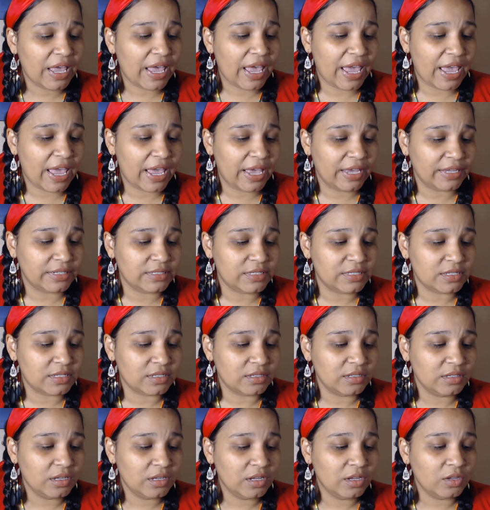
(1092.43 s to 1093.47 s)
and
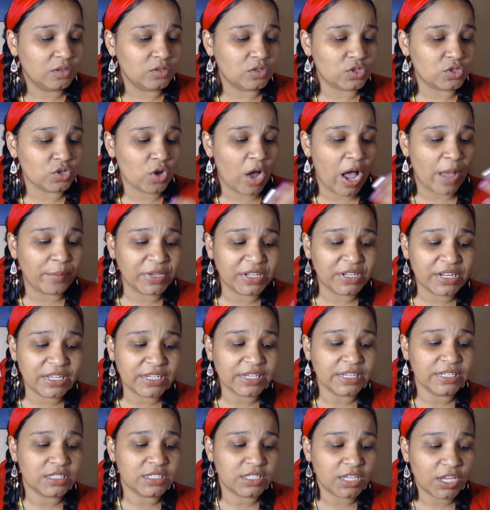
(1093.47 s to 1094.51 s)
so I'm going to
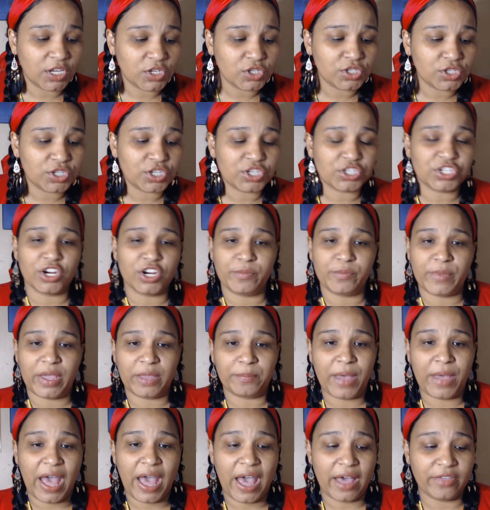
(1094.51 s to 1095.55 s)
continue to share my
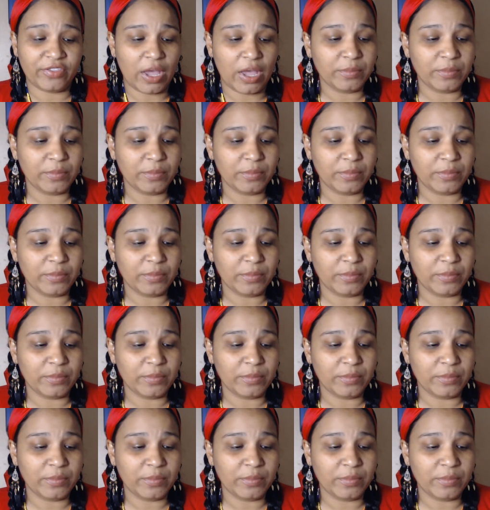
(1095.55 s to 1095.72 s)
path.